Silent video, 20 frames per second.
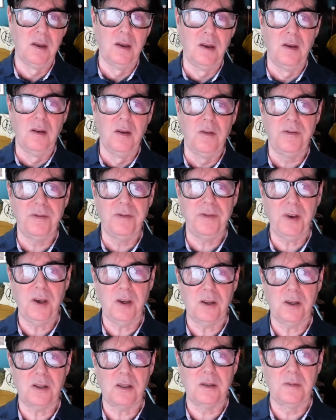
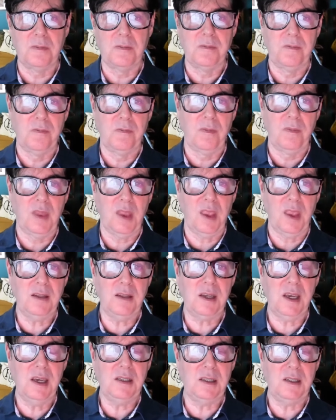First, S
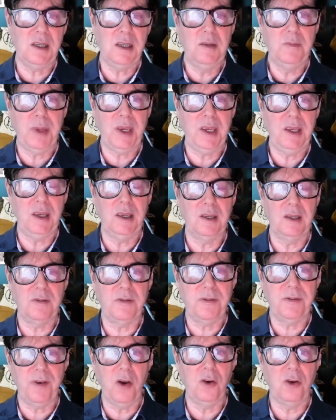A T P is
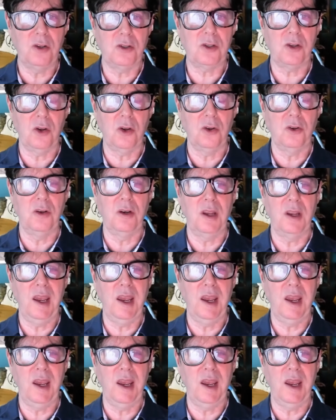focused on